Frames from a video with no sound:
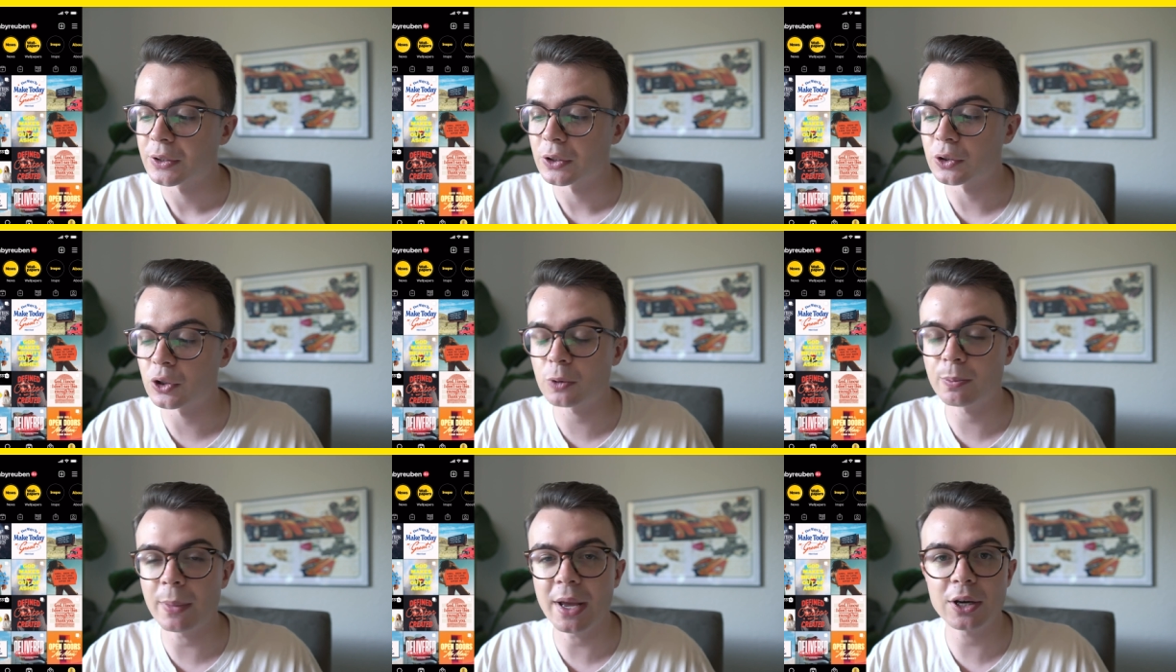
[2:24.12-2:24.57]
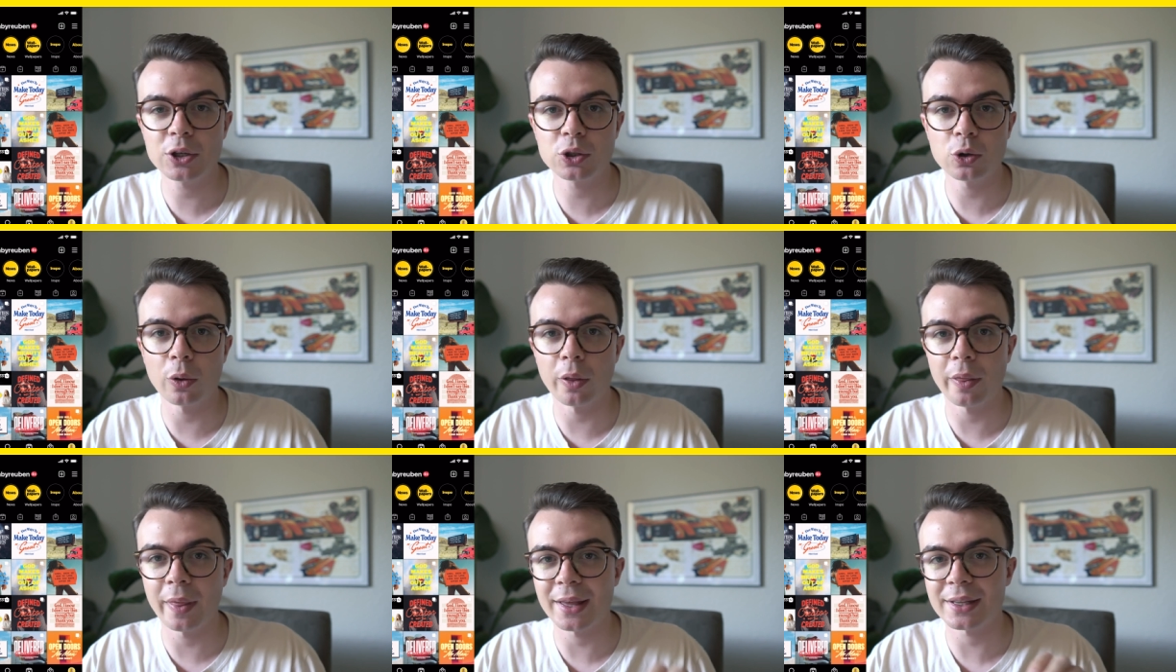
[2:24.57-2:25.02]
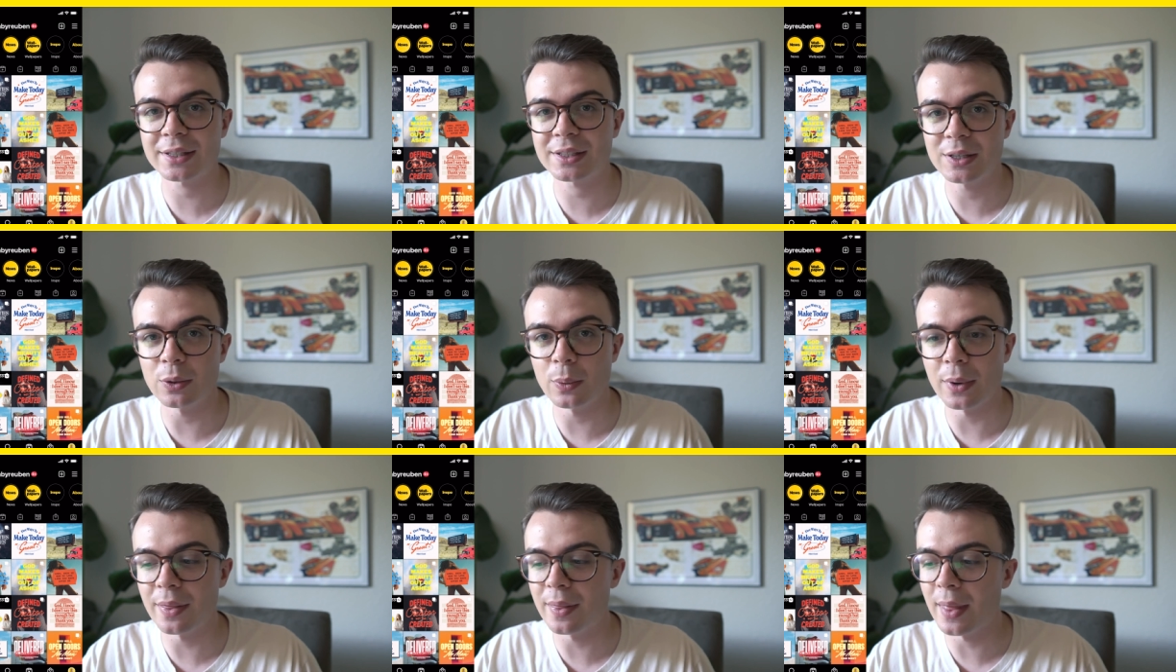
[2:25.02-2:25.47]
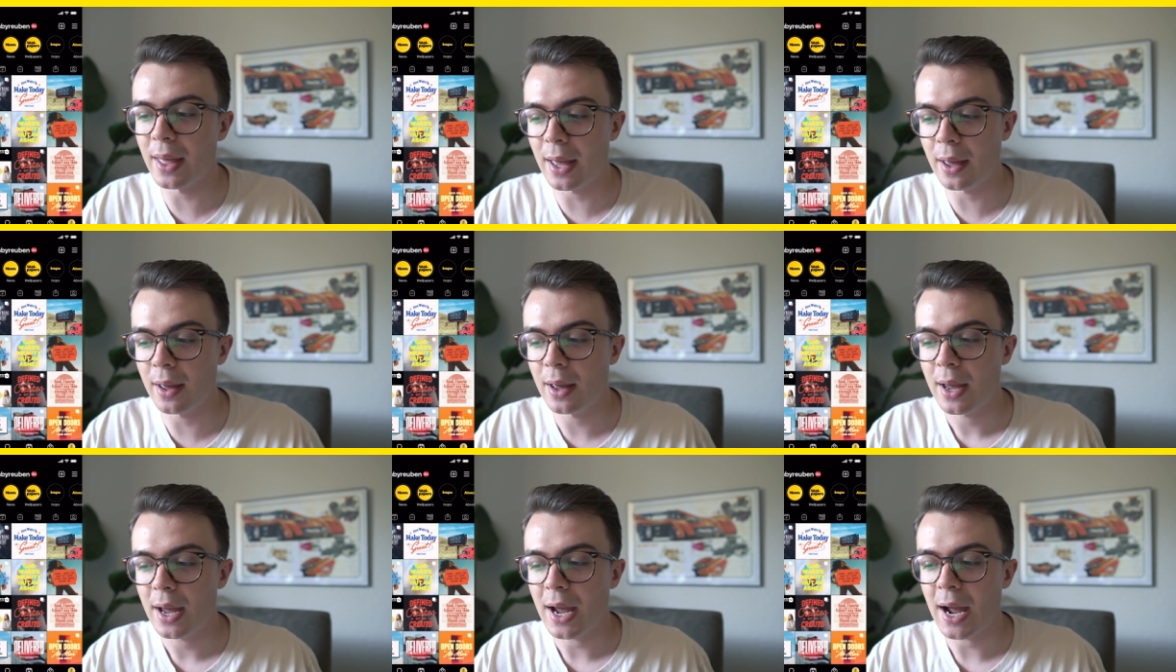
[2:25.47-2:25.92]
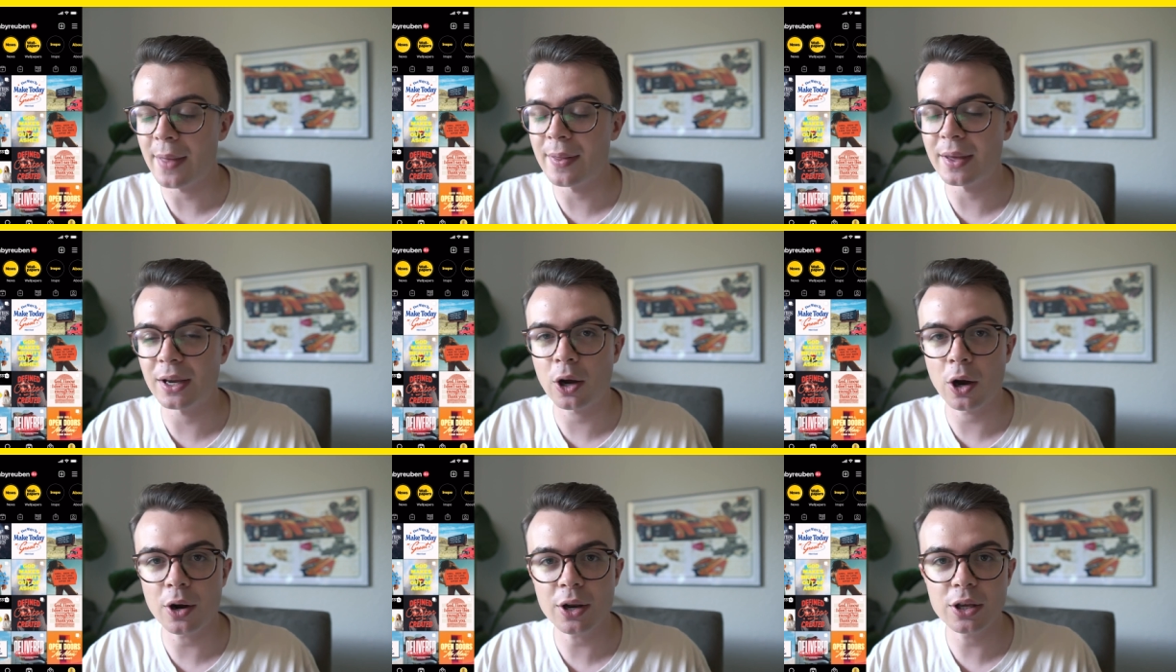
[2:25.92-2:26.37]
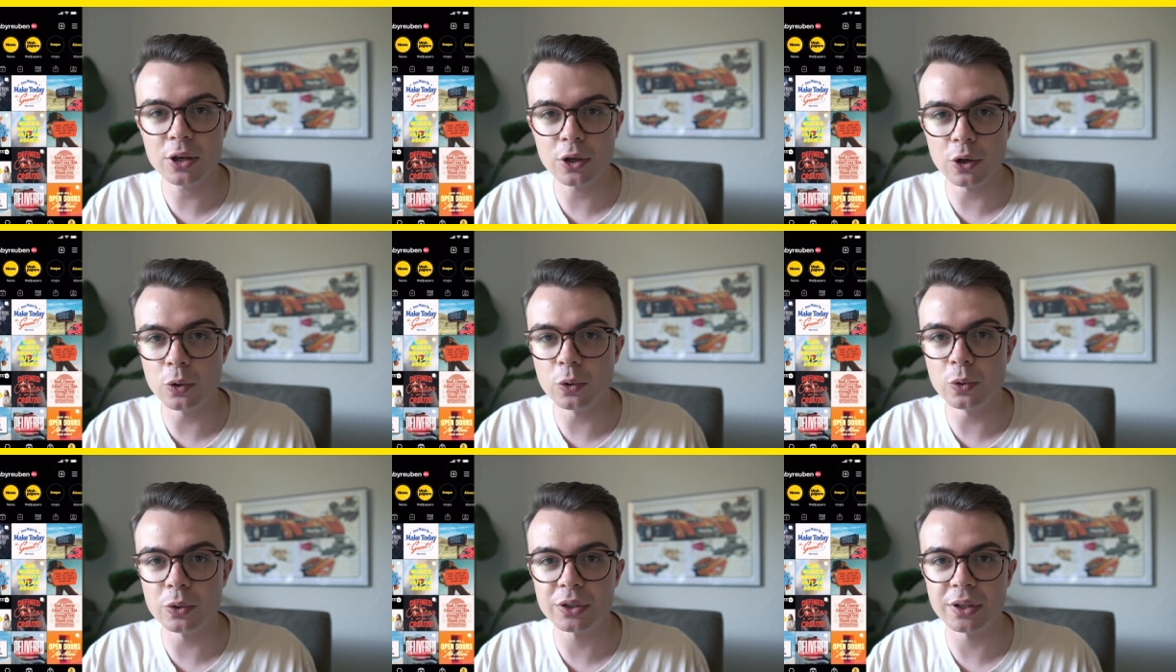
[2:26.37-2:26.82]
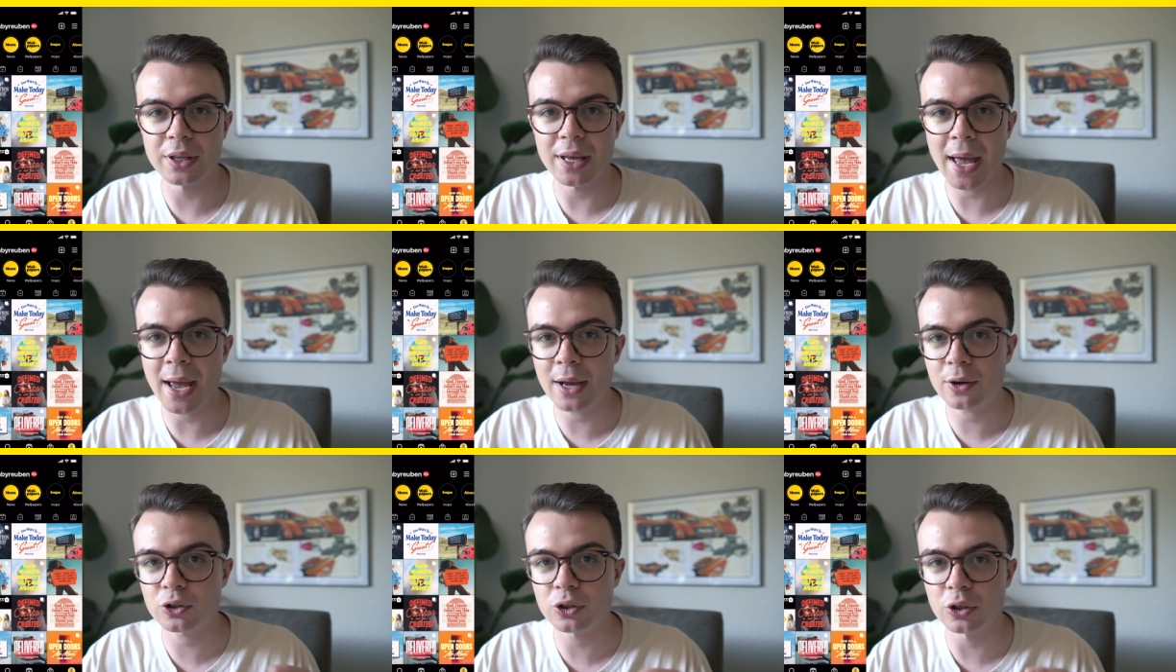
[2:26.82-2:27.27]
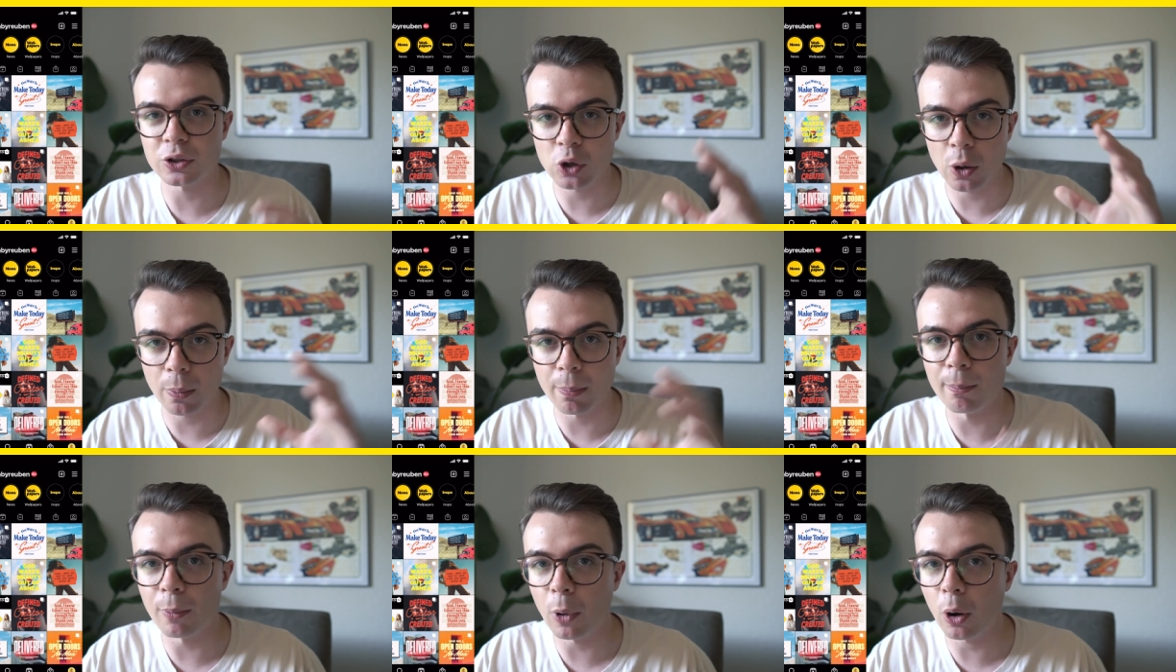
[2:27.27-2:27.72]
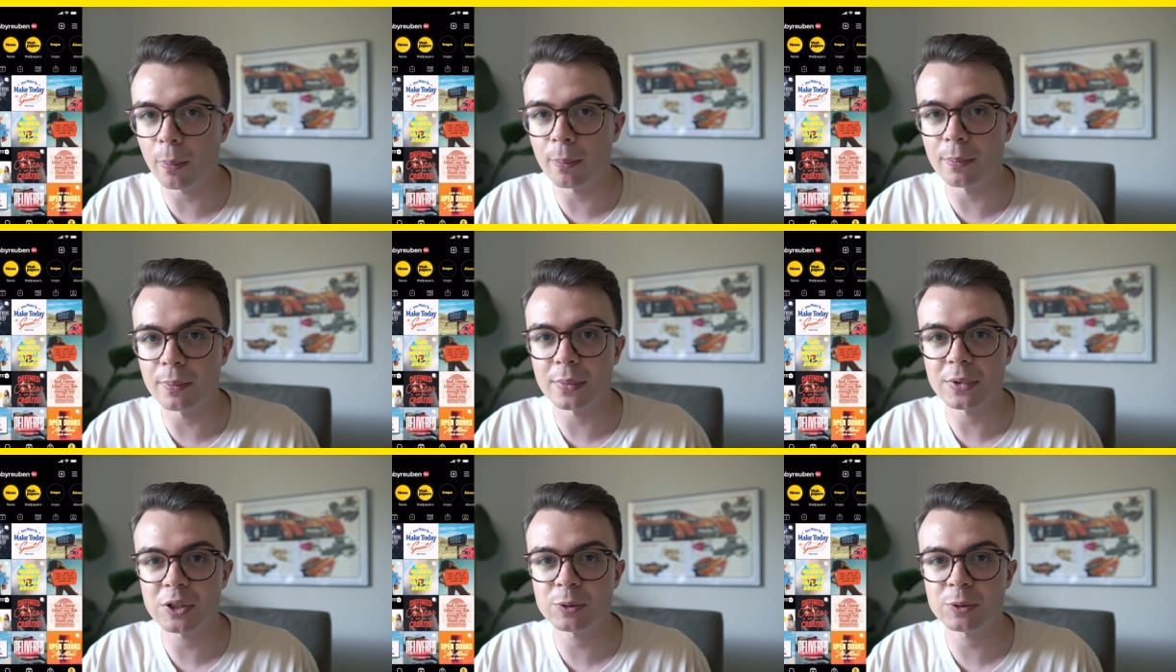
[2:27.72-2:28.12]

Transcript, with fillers: So just make sure that that's still in there, and then kind of use the extra top and bottom